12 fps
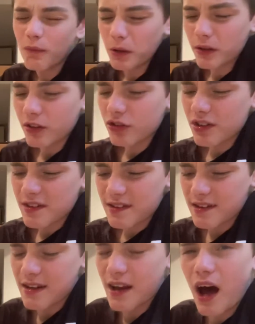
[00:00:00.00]
where they're
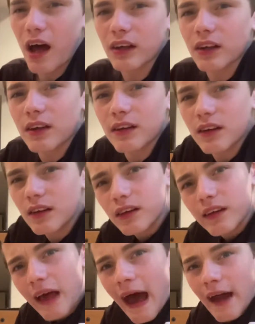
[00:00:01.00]
just not
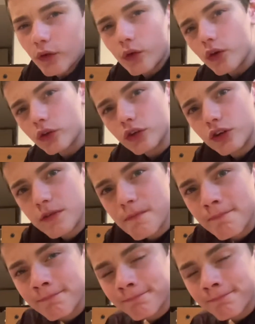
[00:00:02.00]
at all good.